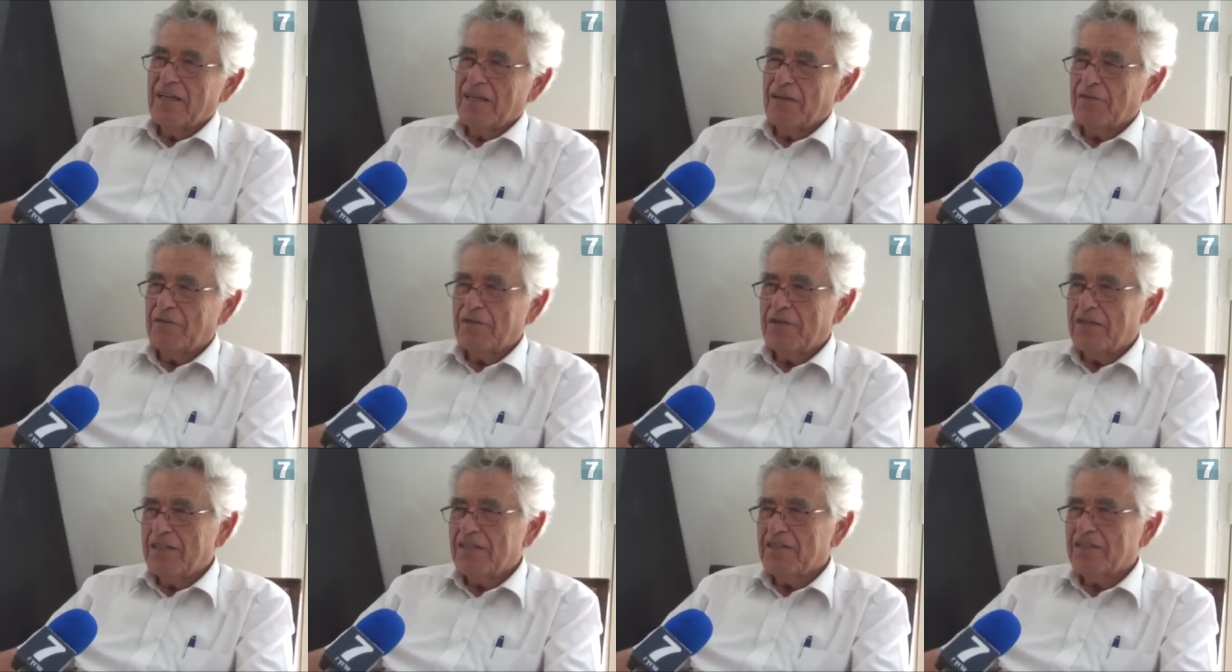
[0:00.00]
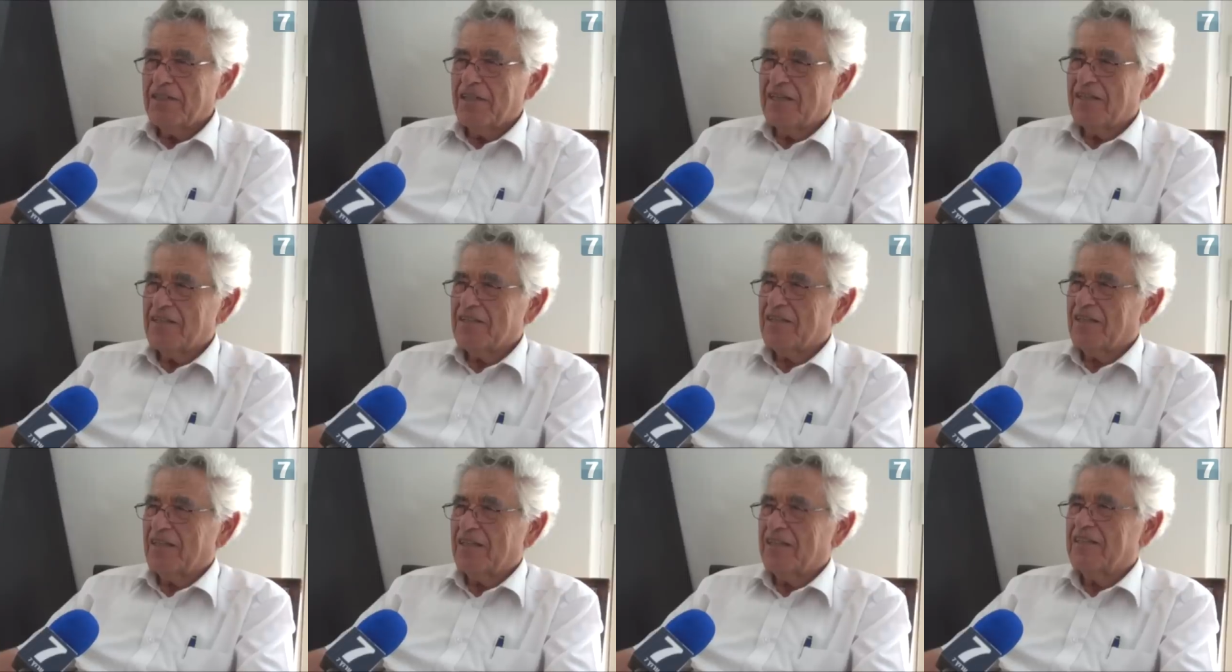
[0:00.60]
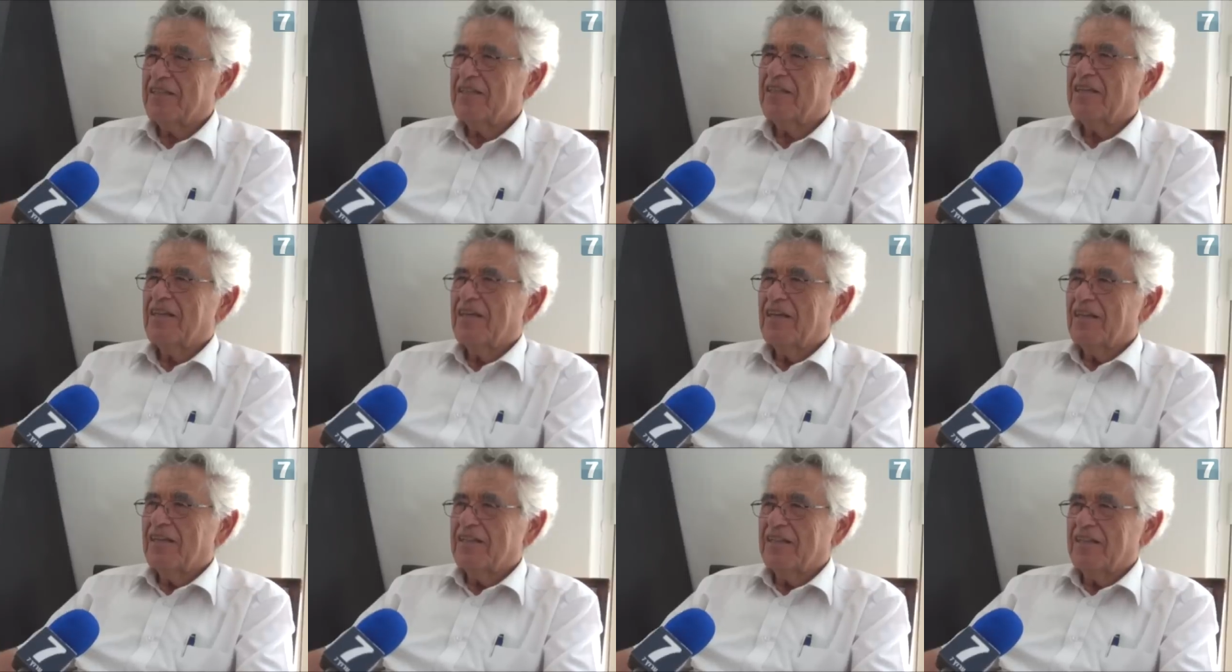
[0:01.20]
If he says that
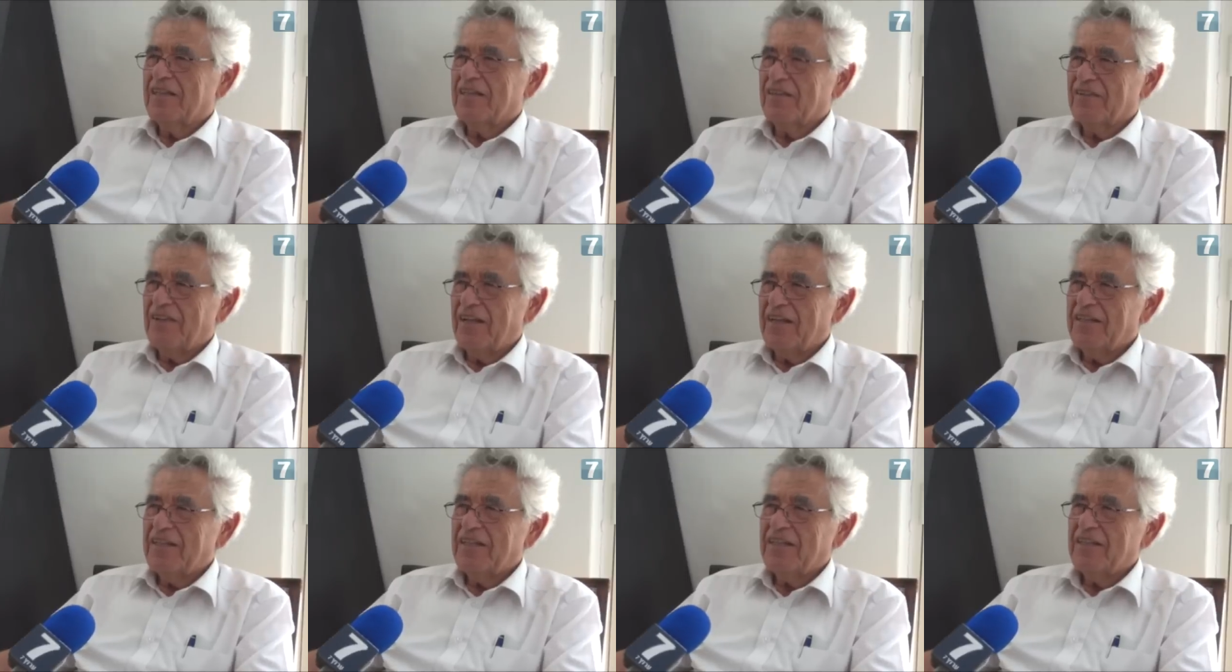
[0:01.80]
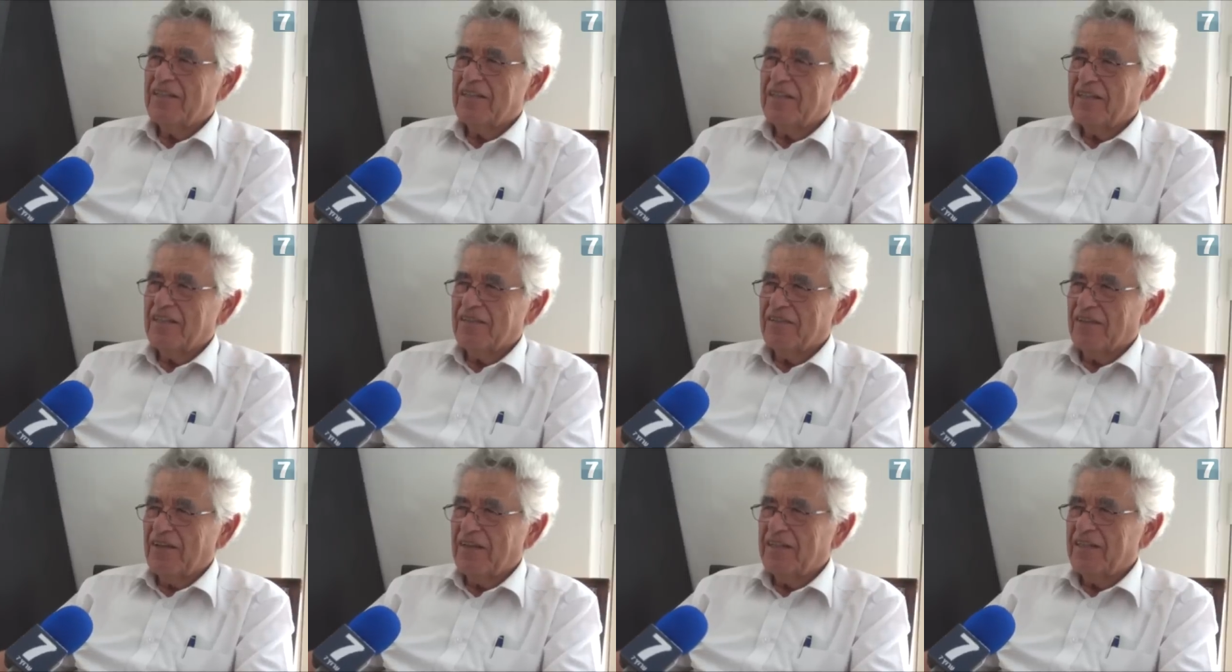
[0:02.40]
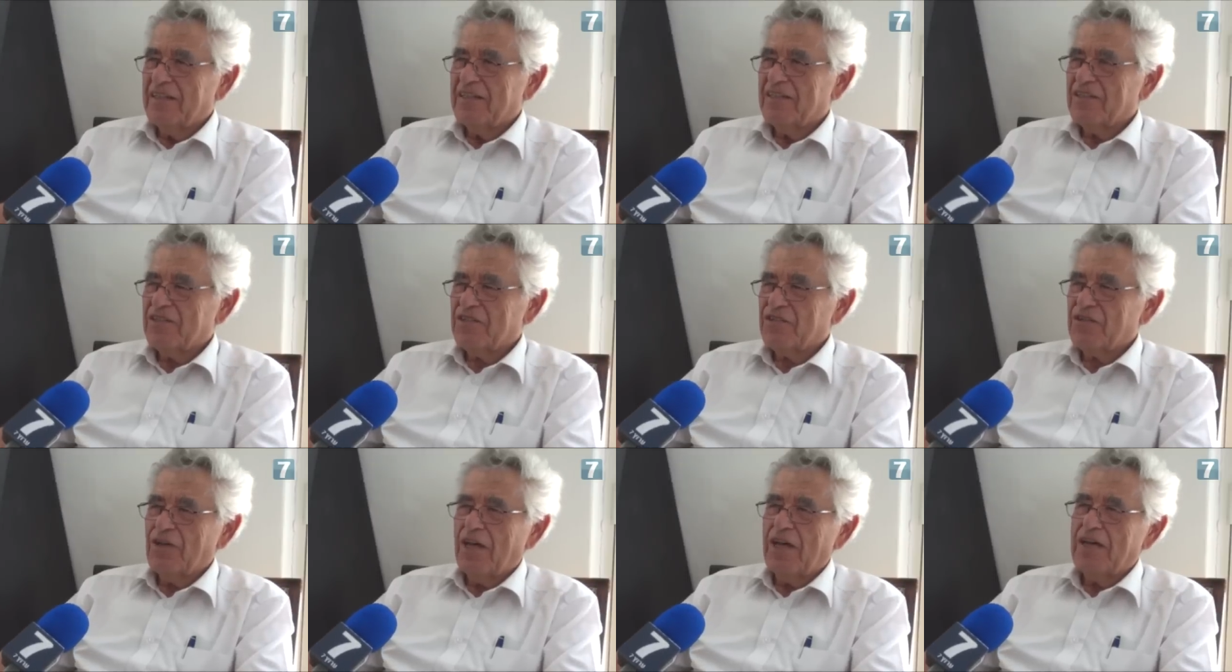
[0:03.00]
the Iranian the Iranians
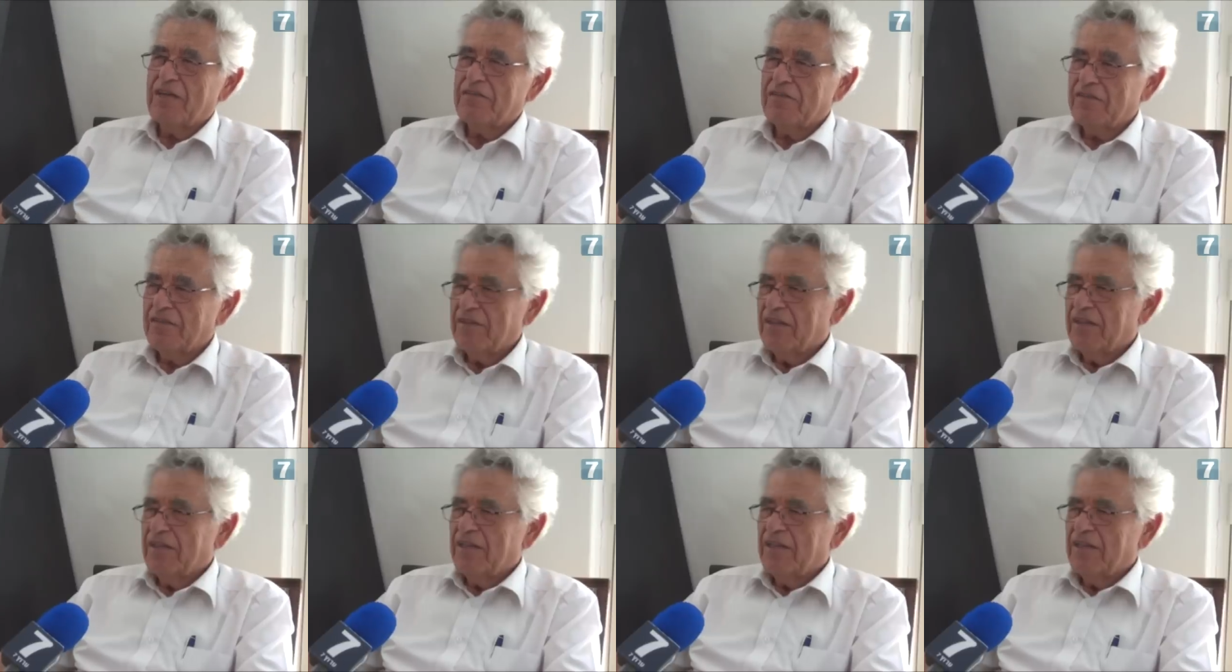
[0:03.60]
strive